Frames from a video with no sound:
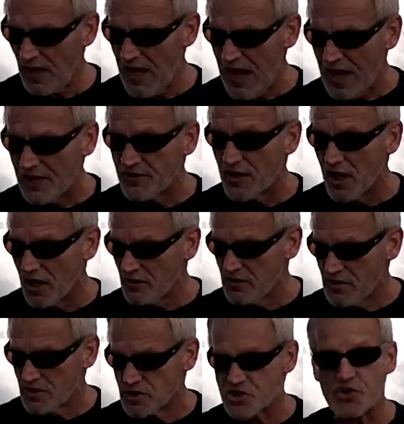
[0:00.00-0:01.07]
and
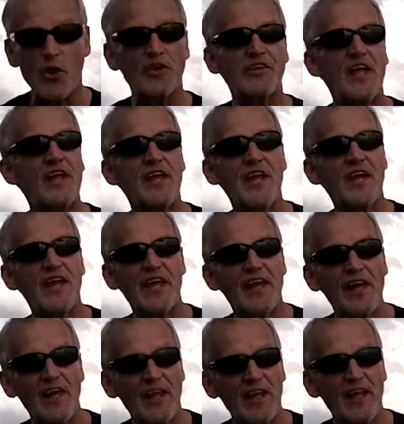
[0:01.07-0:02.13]
Sardinia,
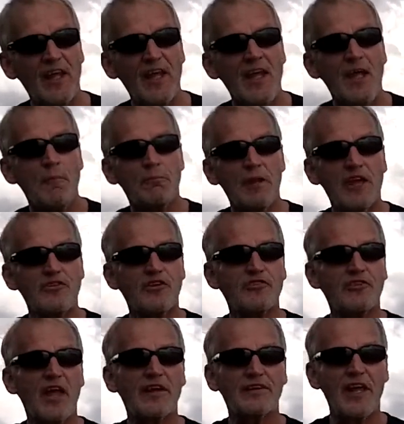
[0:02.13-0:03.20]
Italy,
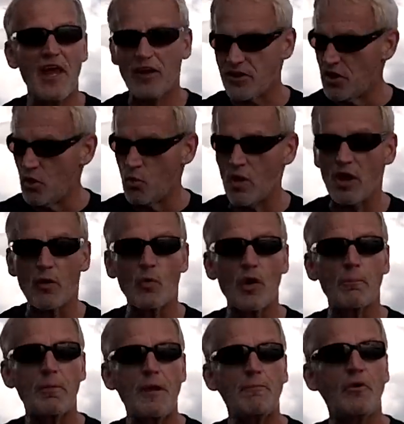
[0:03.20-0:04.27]
places like that,
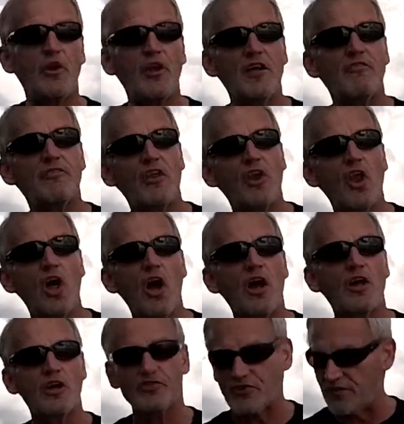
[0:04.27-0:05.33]
where people live the
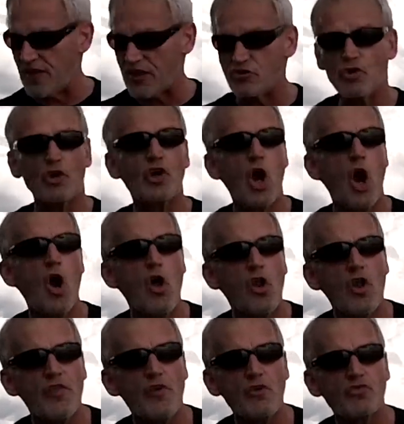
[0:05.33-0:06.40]
longest, and they took
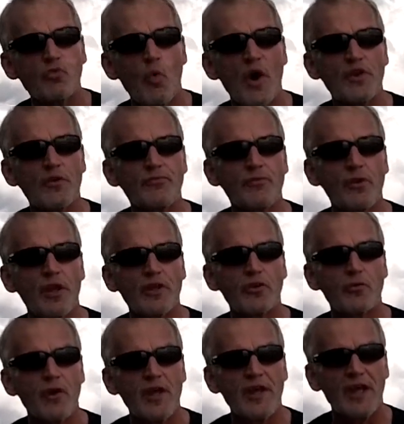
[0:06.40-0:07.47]
all of those wonderful
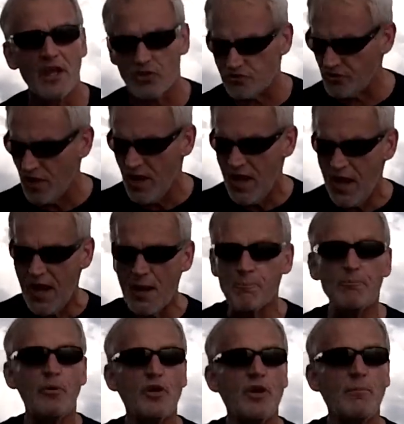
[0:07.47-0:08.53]
ingredients
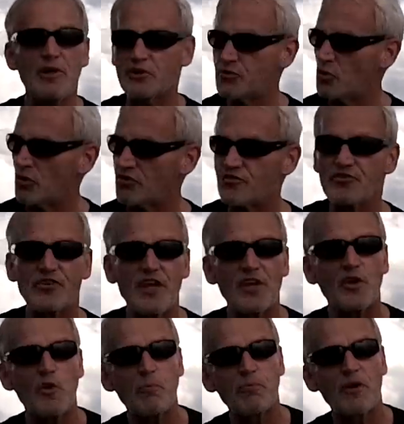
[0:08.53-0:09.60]
and put them into a
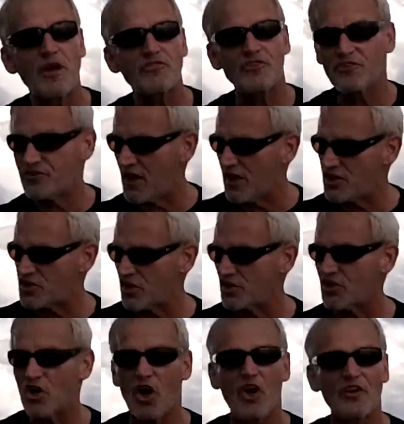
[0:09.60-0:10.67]
single
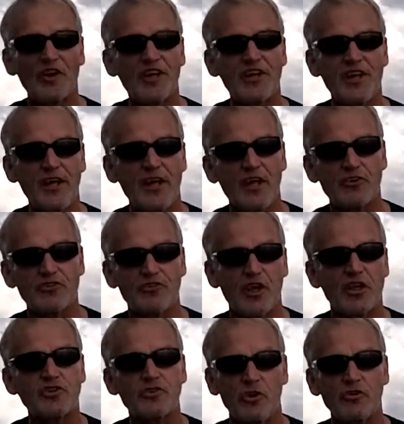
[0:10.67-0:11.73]
presentation called Akea
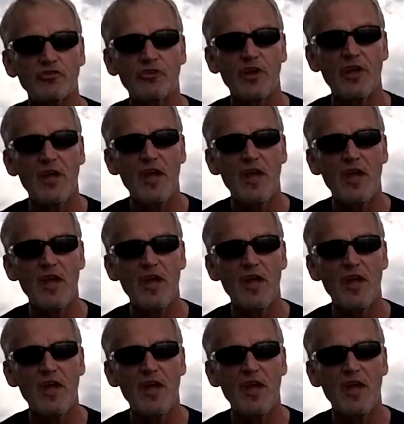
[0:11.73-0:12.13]
Essentials.